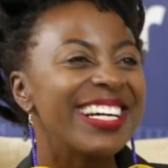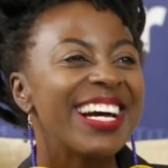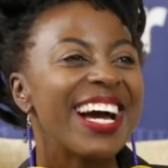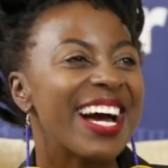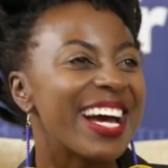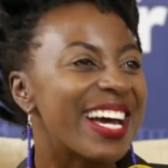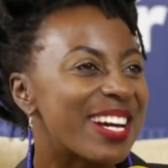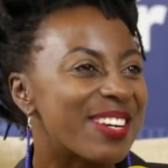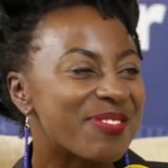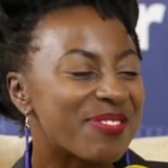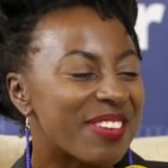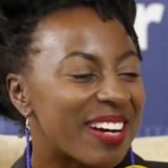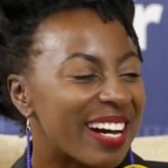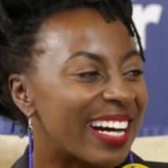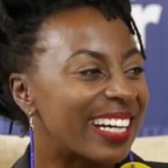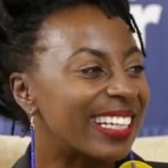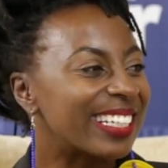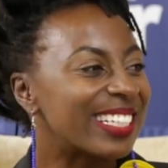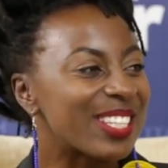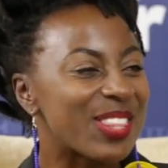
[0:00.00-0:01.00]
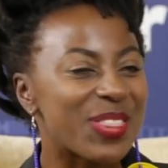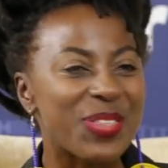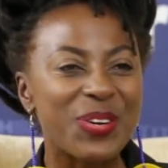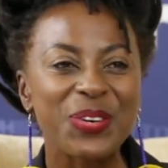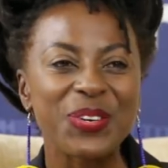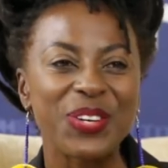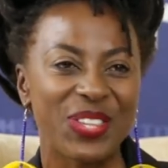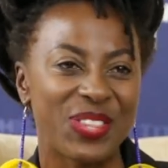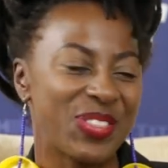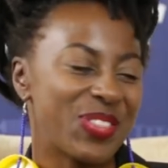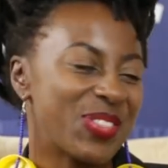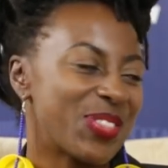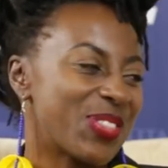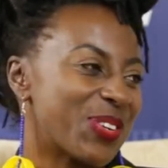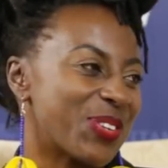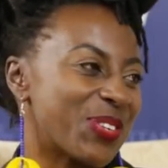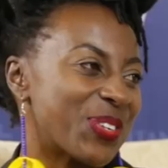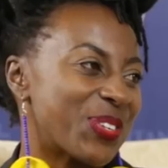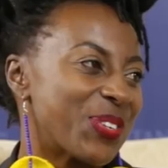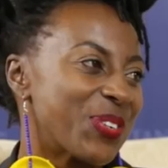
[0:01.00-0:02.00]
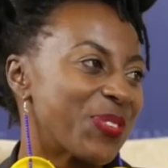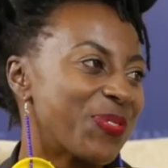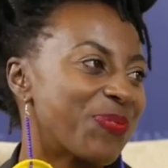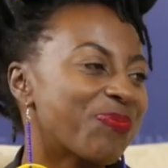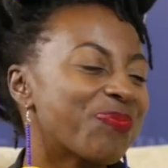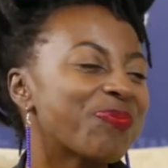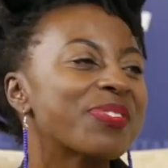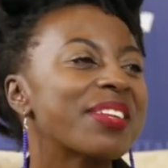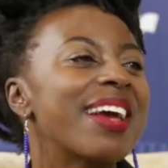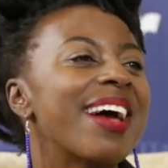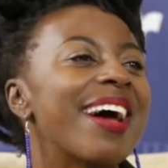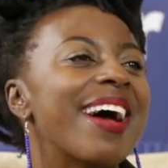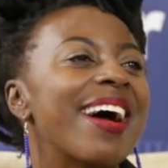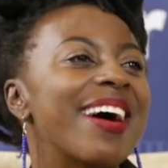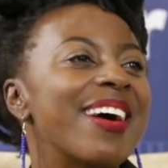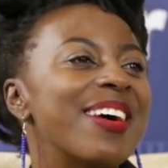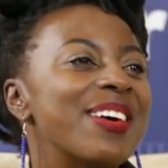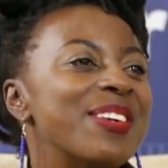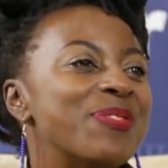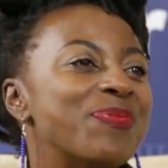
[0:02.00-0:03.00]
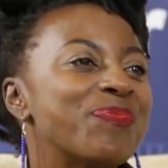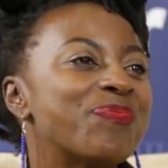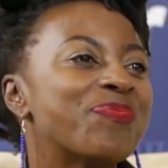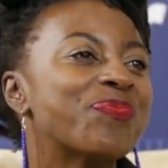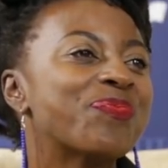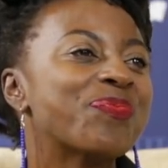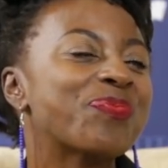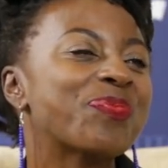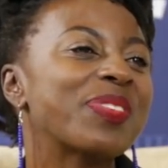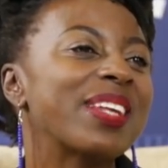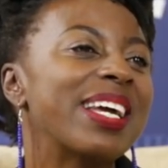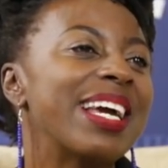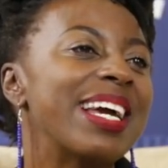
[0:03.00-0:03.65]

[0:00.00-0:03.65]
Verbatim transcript: I am art through and through. Mm -hmm. Talk um, to me um, about that.